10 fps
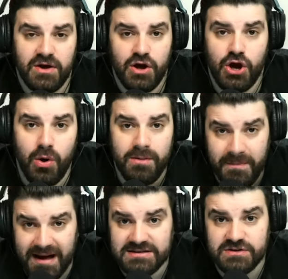Going
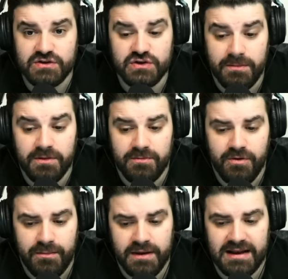back to the top of the
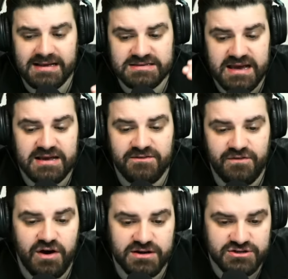Premier League, taking
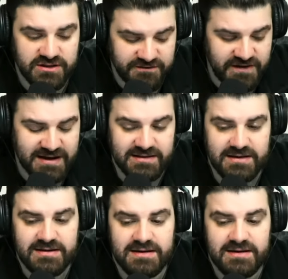advantage of the fact